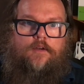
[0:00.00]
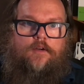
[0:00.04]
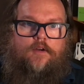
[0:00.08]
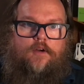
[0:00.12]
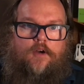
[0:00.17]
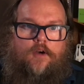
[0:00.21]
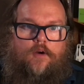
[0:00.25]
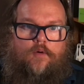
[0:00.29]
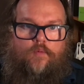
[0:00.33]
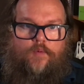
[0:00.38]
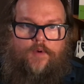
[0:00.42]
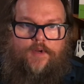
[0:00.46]

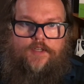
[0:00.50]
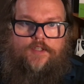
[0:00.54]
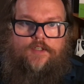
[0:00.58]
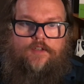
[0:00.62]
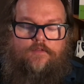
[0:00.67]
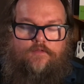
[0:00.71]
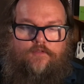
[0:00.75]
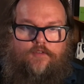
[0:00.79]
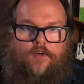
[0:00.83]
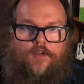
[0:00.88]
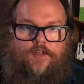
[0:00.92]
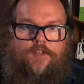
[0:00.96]
Our reason
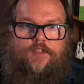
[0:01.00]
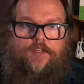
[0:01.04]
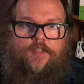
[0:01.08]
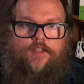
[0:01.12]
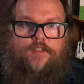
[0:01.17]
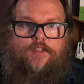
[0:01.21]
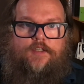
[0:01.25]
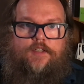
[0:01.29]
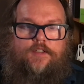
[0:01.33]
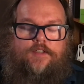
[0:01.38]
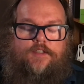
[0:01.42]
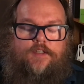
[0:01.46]
for
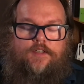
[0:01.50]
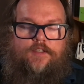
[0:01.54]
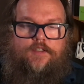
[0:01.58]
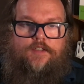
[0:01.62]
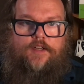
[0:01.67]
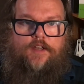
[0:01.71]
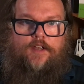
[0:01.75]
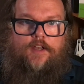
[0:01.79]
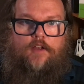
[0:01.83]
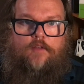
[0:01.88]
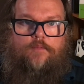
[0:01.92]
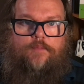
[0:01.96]
existence is to
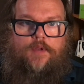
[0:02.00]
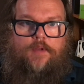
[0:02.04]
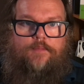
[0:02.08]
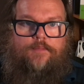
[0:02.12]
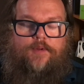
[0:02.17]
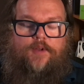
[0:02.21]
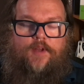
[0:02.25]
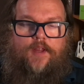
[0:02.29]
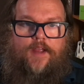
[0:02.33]
help people